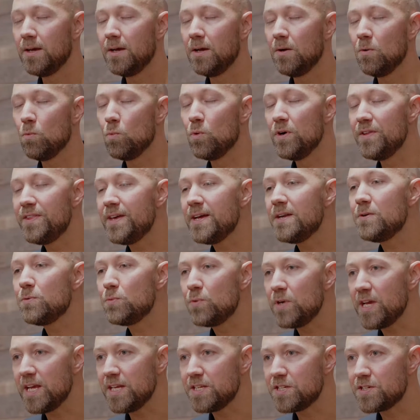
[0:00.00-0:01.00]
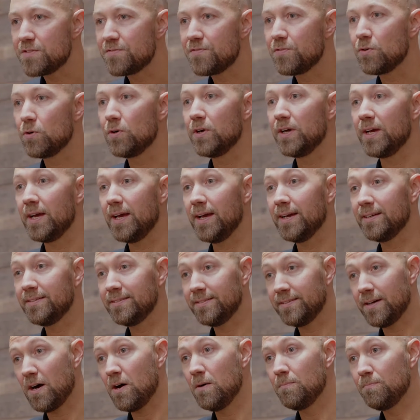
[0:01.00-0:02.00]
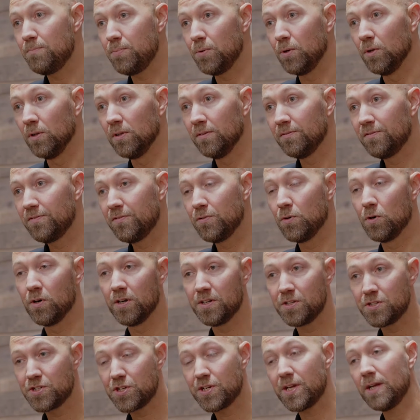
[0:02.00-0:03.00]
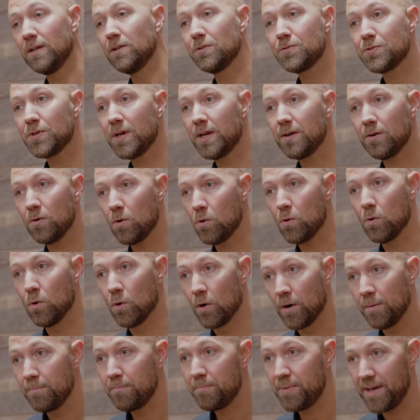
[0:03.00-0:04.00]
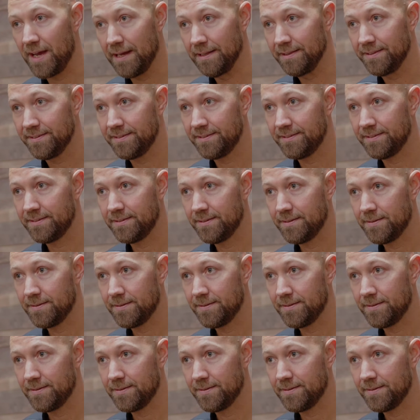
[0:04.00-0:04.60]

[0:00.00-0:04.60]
within reach, for example, for children or pets.